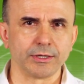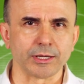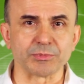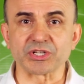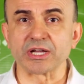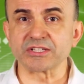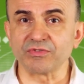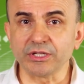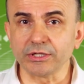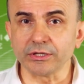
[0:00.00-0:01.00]
And besides
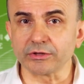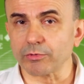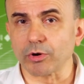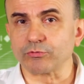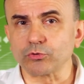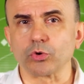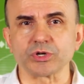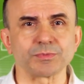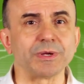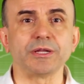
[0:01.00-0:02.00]
Feedly, there are of
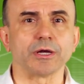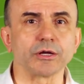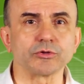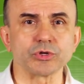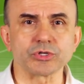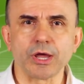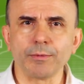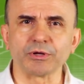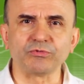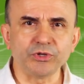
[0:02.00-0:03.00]
course many others,
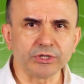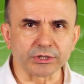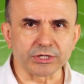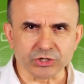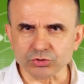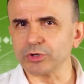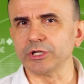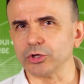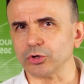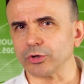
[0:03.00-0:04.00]
but Feedly is
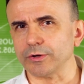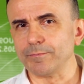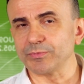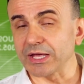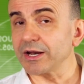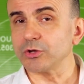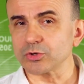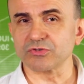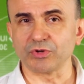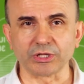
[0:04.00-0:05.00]
really good, and I
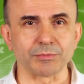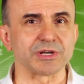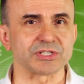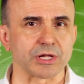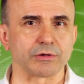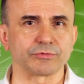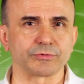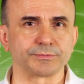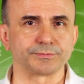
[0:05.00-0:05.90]
use Feedly myself.